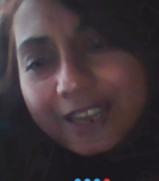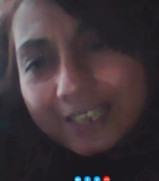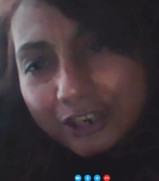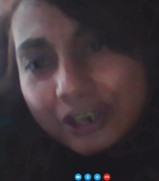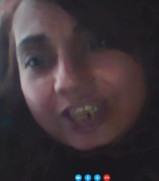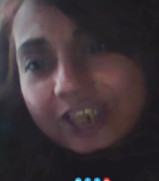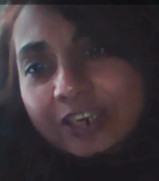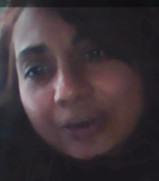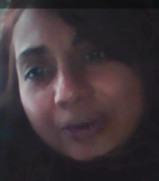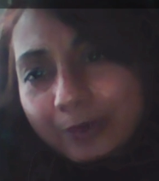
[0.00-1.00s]

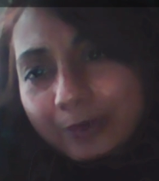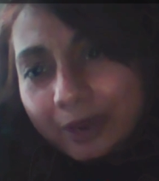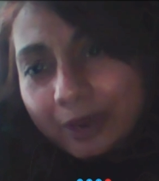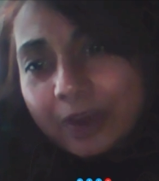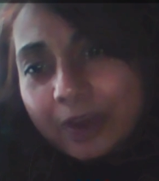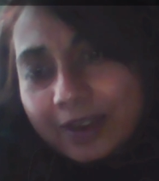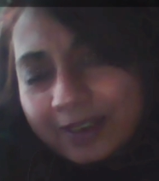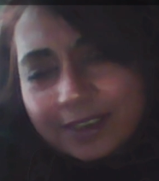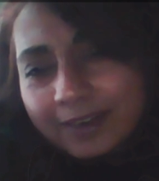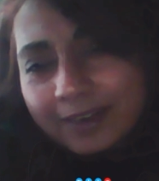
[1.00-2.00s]
turned, uh,
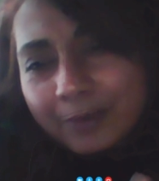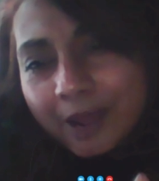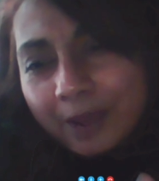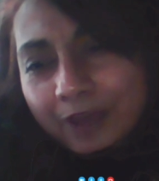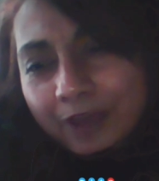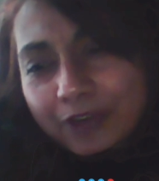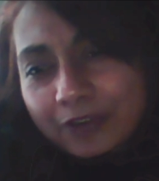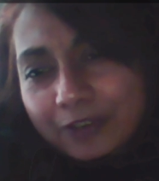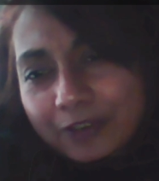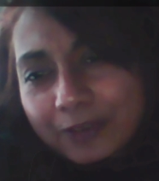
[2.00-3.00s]
turned brown and
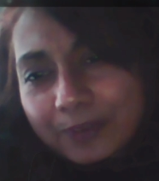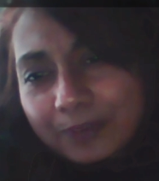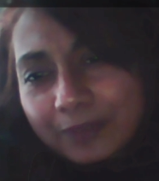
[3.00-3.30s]
shriveled.